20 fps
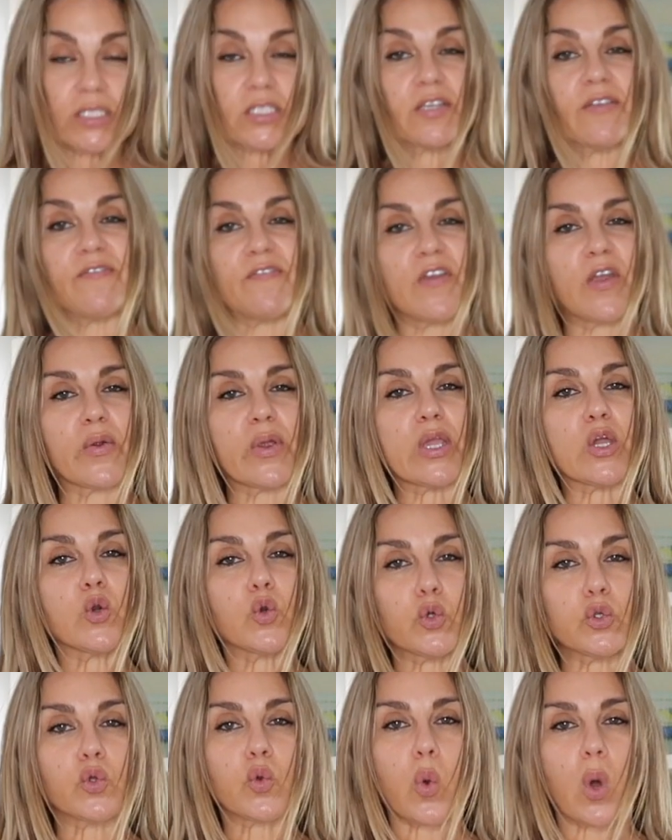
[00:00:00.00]
It's a very
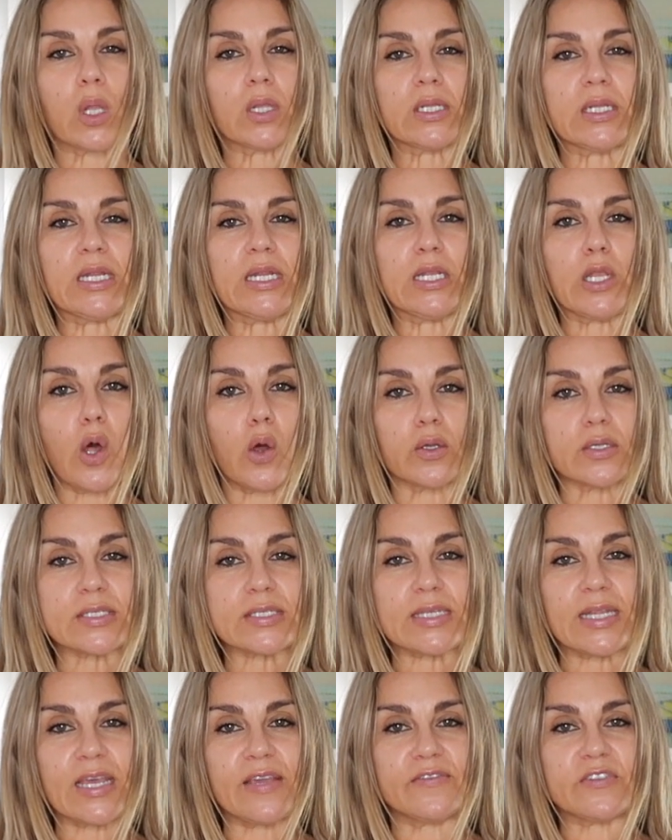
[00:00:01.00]
good quality long
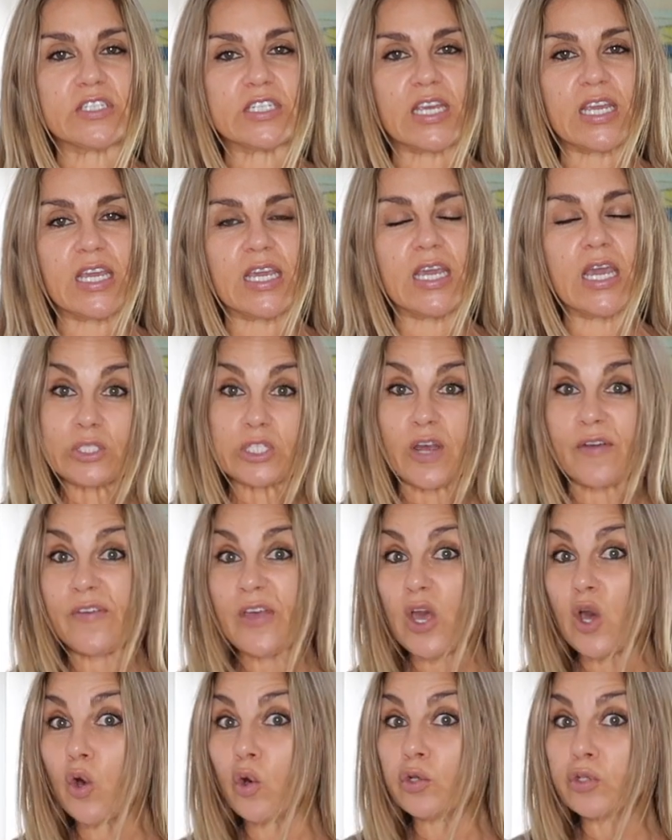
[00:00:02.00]
sleeve tee, which I've
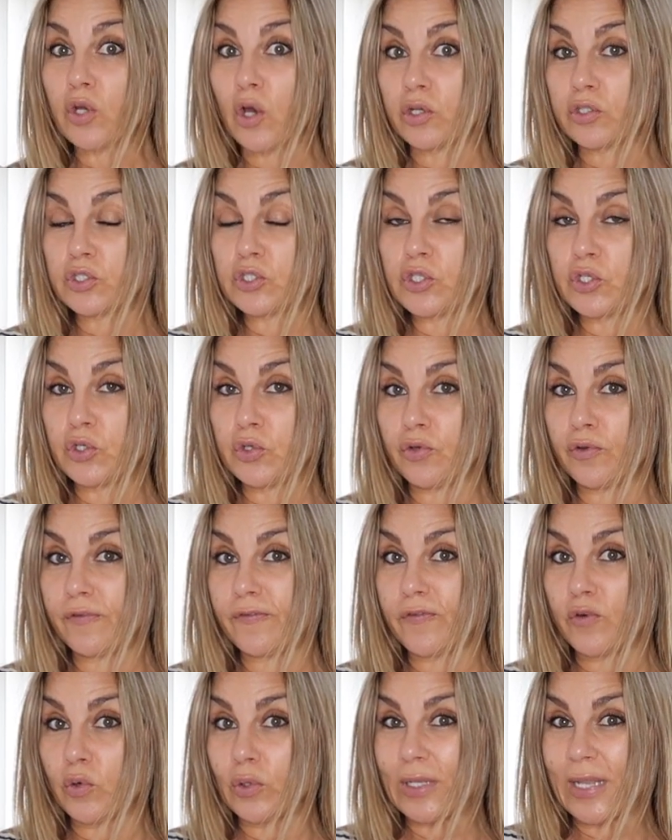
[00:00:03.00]
held onto
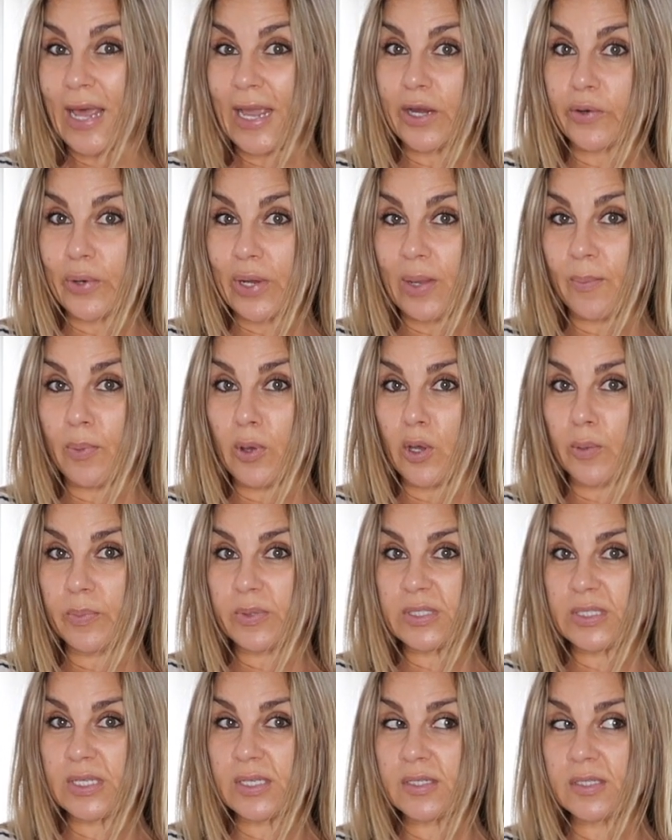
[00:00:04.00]
for layering
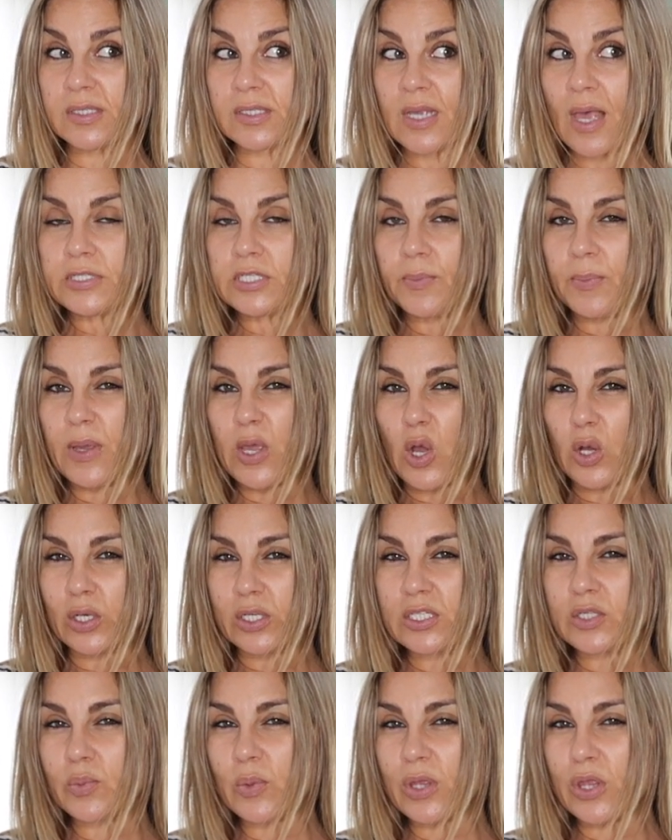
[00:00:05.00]
purposes. But to be
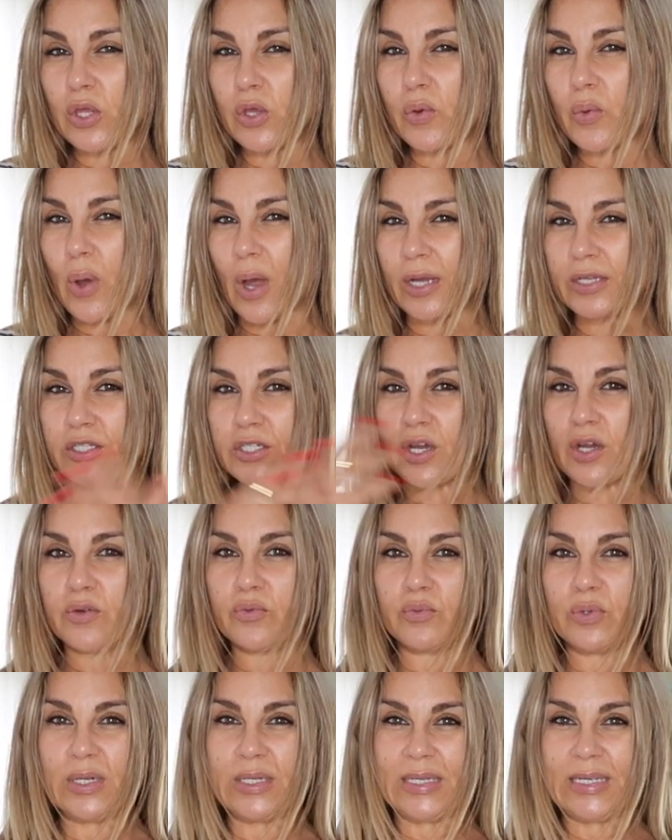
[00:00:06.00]
honest with you, I
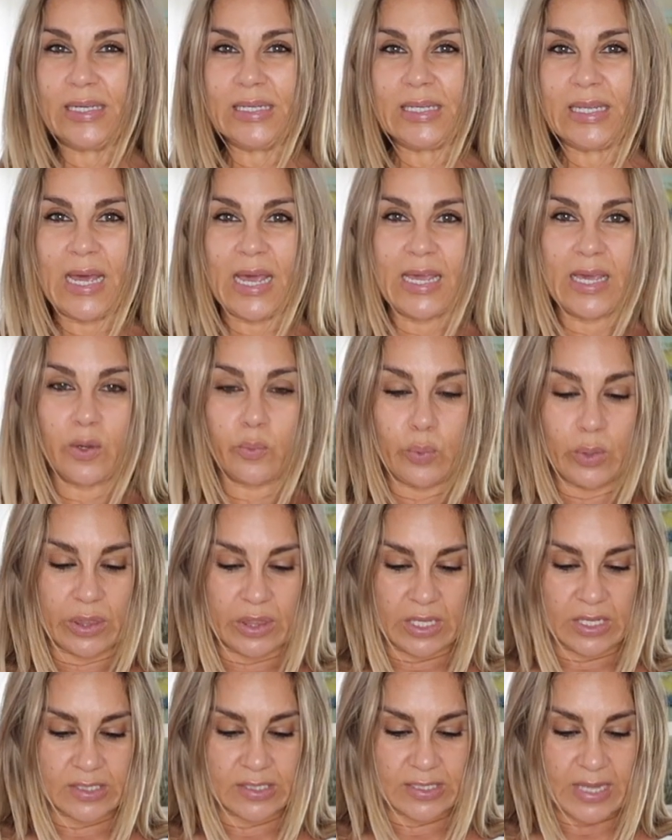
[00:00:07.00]
don't really layer with
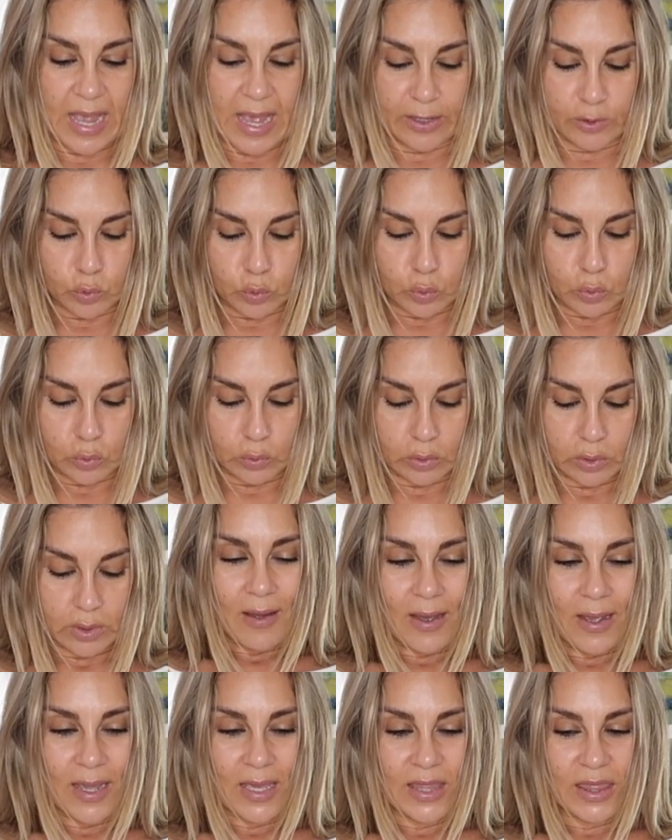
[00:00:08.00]
this at all.
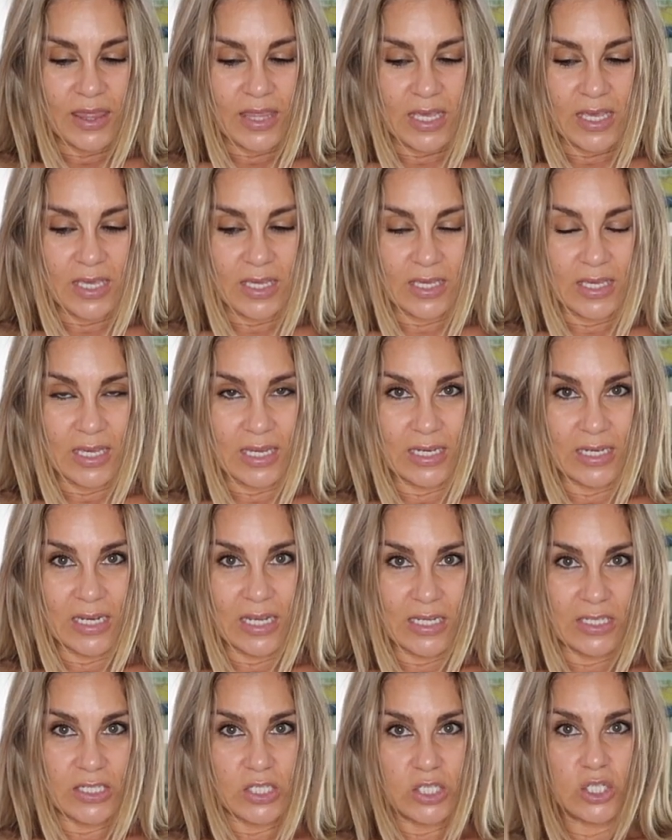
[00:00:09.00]
I think it
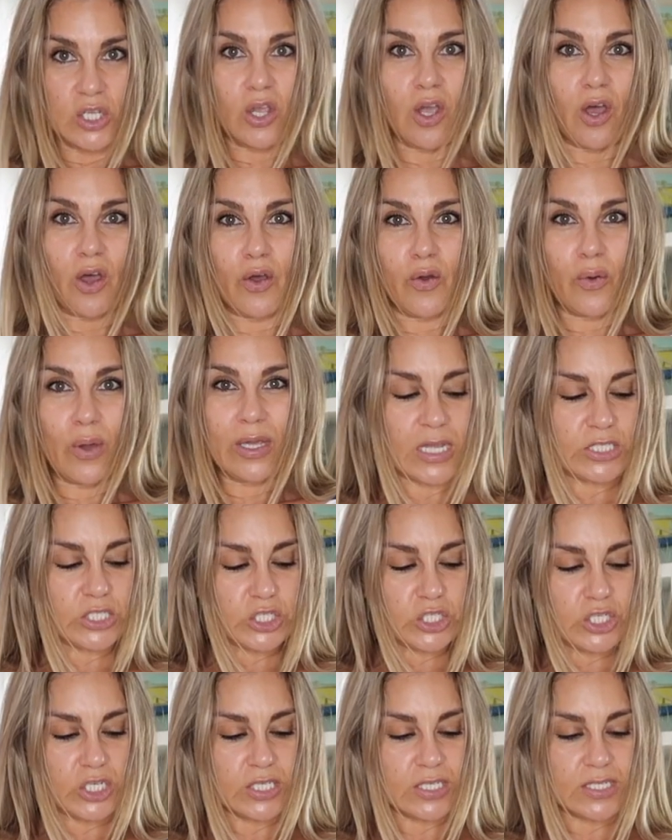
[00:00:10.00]
needs to go.
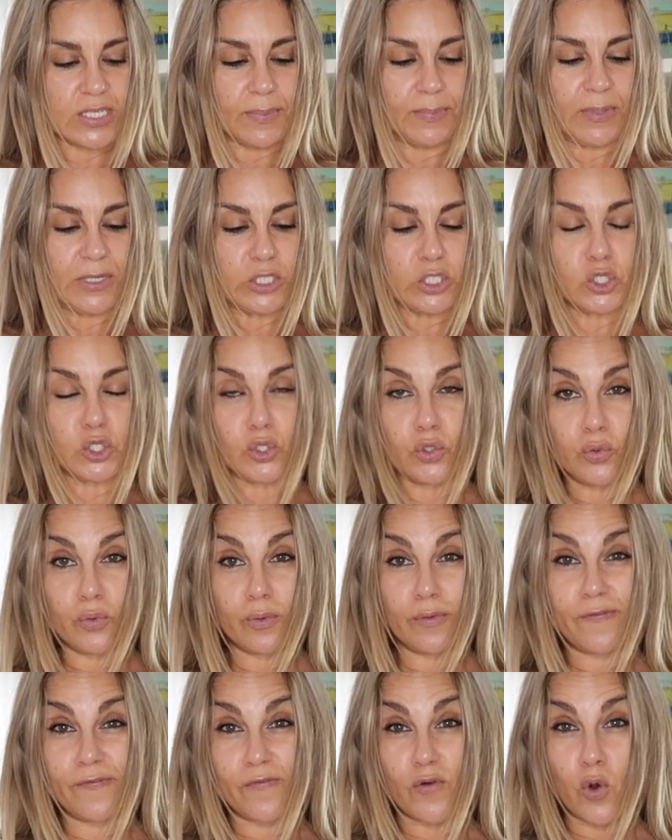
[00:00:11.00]
It's just a bit
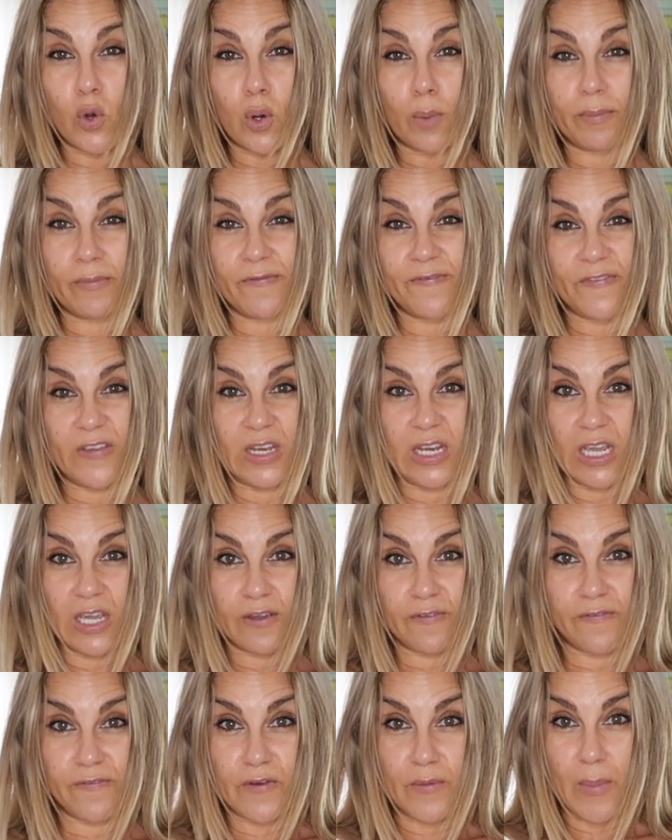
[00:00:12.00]
too
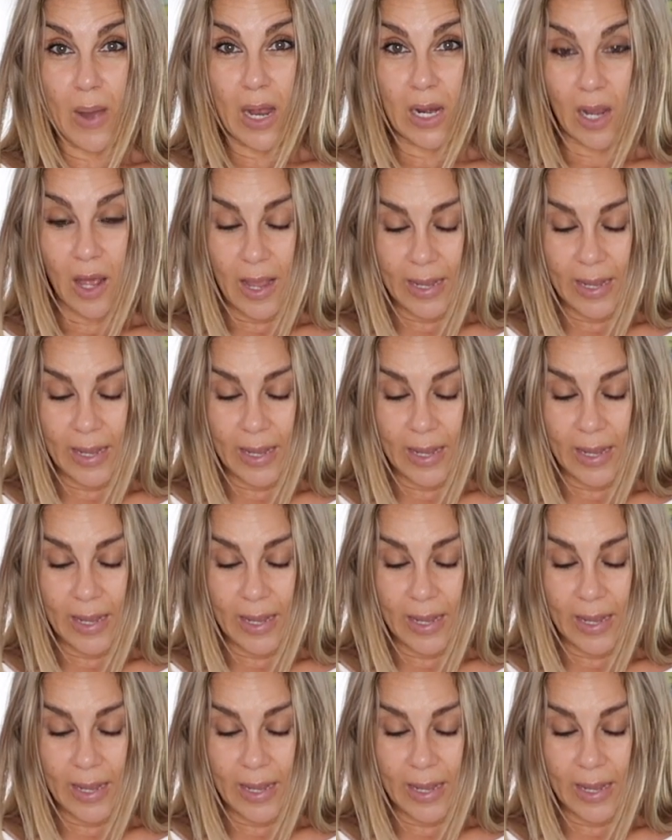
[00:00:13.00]
form-fitting for my